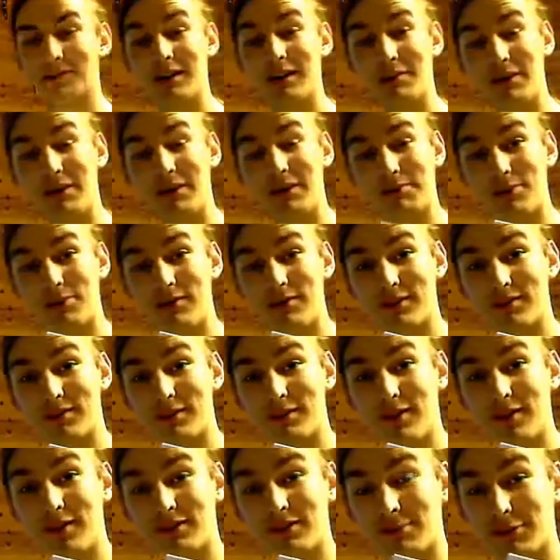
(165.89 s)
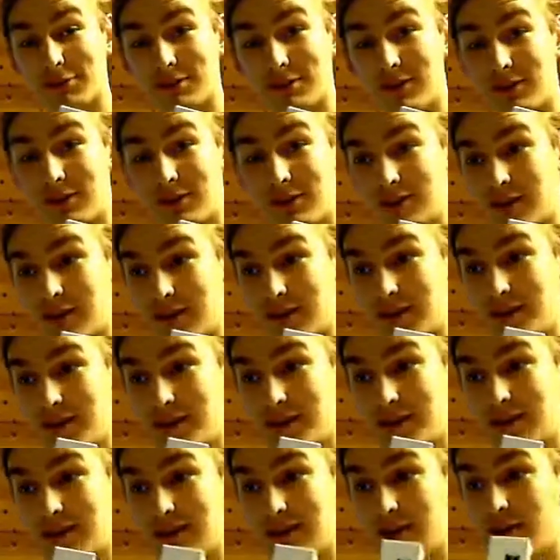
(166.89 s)
in my previous videos, I was talking
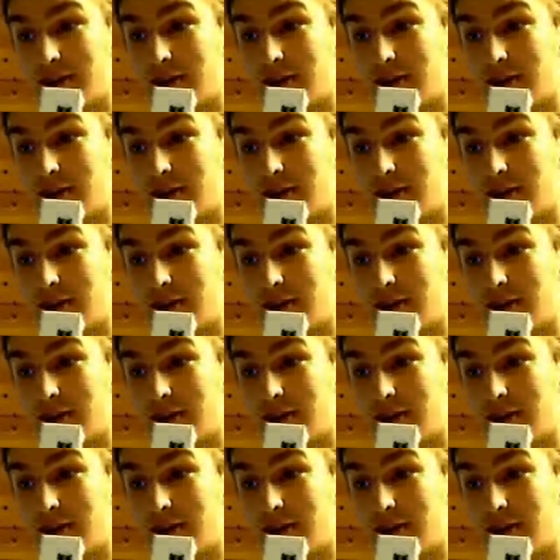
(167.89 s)
about the